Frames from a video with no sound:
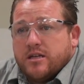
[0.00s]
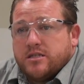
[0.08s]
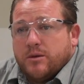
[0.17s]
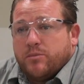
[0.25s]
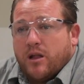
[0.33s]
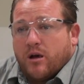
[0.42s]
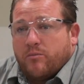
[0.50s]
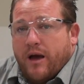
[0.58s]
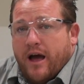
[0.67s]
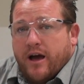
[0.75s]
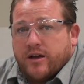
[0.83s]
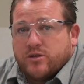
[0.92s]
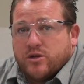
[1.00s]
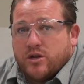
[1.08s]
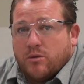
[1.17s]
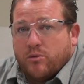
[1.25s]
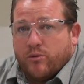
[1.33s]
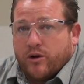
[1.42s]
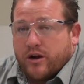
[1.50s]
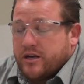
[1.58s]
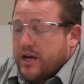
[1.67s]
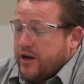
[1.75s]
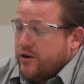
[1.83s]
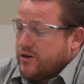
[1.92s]
Ziploc bags or Tupperware
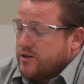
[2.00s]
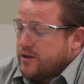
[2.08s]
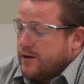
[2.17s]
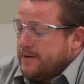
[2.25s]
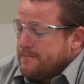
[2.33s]
containers.